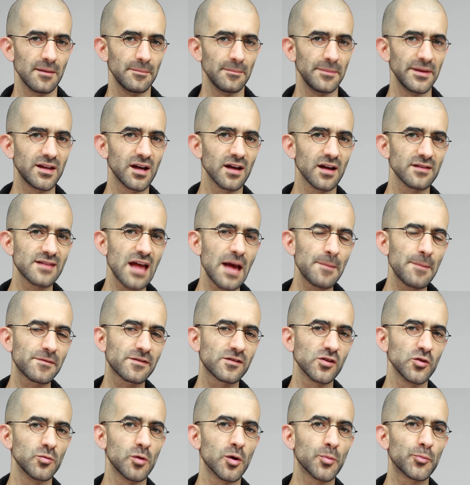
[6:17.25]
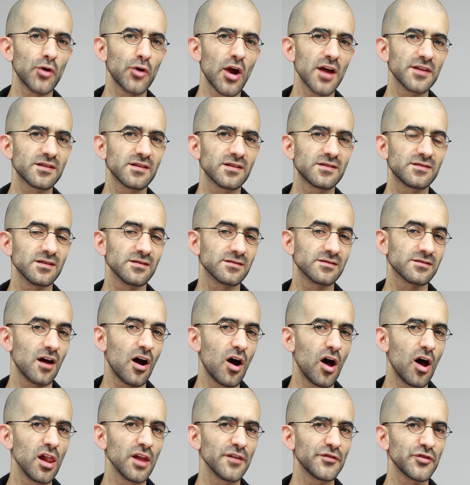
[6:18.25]
Because AppSumo processes
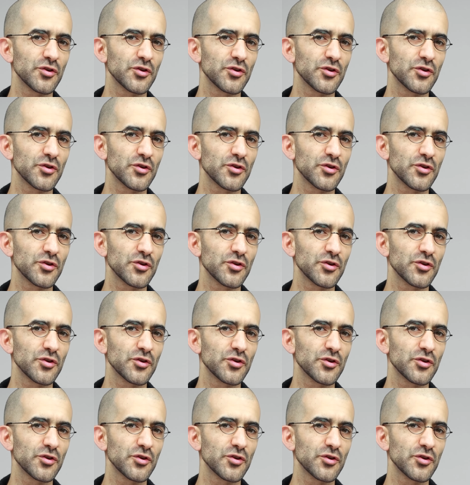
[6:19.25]
all